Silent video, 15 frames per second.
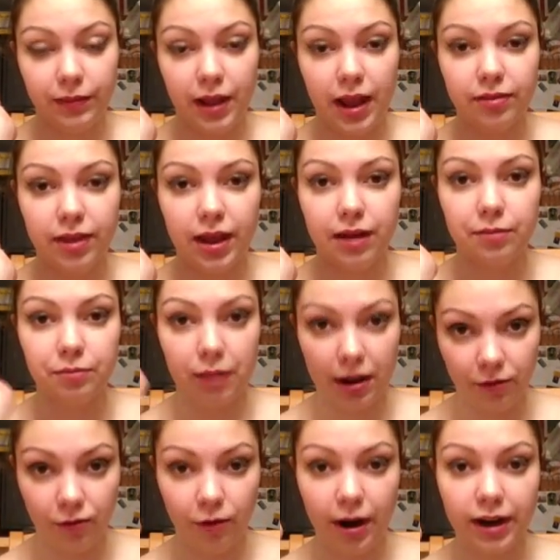And then my
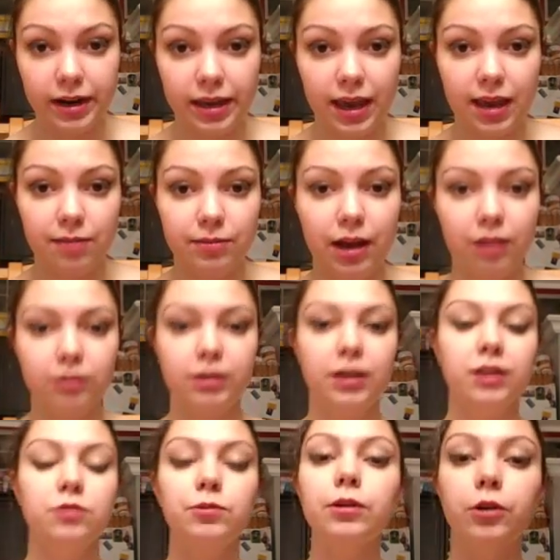friend came down because we